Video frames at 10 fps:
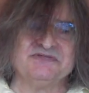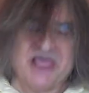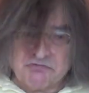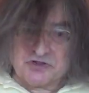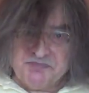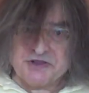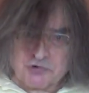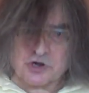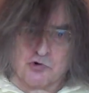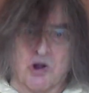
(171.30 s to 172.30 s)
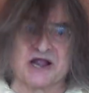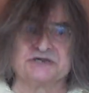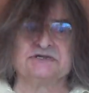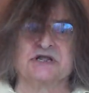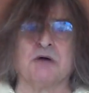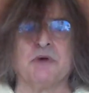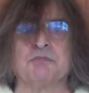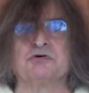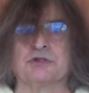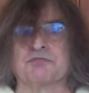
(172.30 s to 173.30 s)
they would be required to come
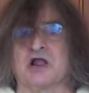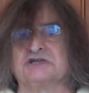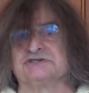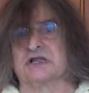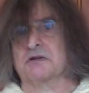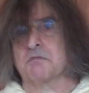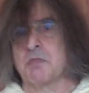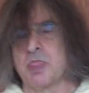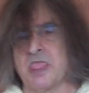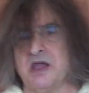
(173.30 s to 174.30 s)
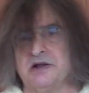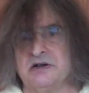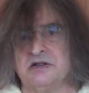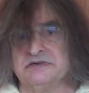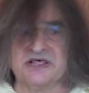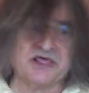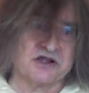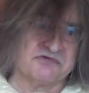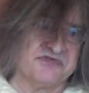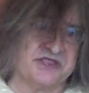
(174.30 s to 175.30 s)
up with a project. Now,
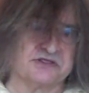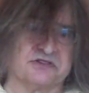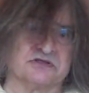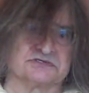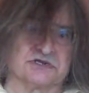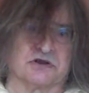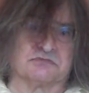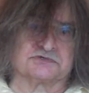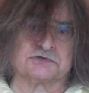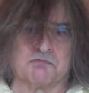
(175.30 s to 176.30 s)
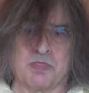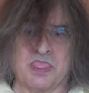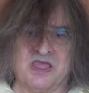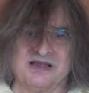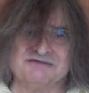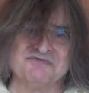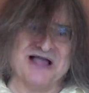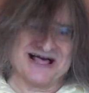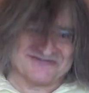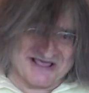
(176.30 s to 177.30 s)
they don't think in those terms.
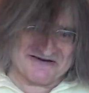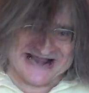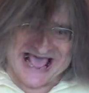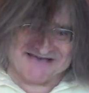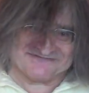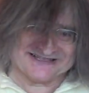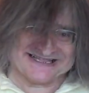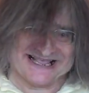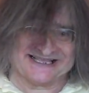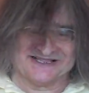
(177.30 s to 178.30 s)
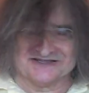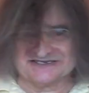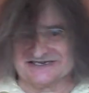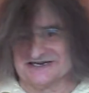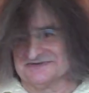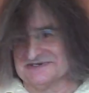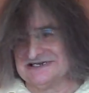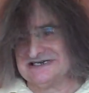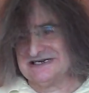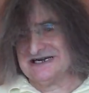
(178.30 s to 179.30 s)
Well, they would have to think in those terms,
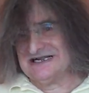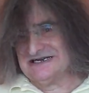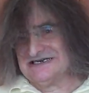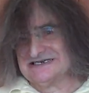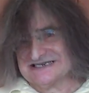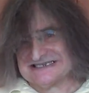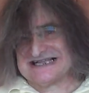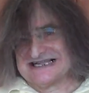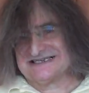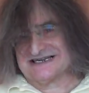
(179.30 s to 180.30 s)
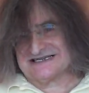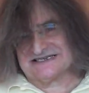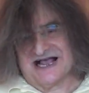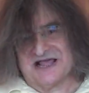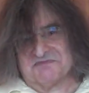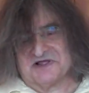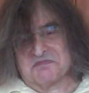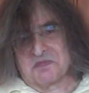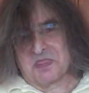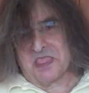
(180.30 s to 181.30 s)
because that's an assignment.